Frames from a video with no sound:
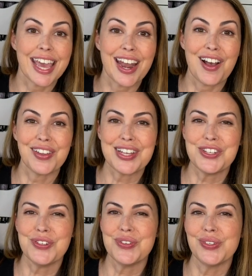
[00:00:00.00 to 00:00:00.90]
and I'll
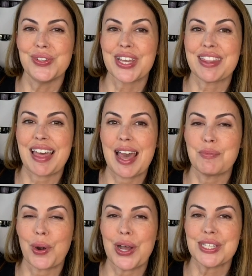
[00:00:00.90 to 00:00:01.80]
let you look at that
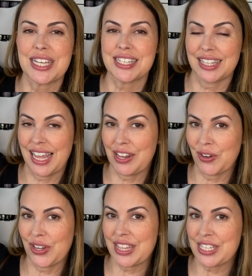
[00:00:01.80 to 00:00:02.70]
process
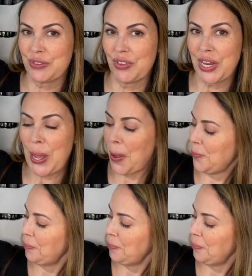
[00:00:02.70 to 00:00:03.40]
later in this video.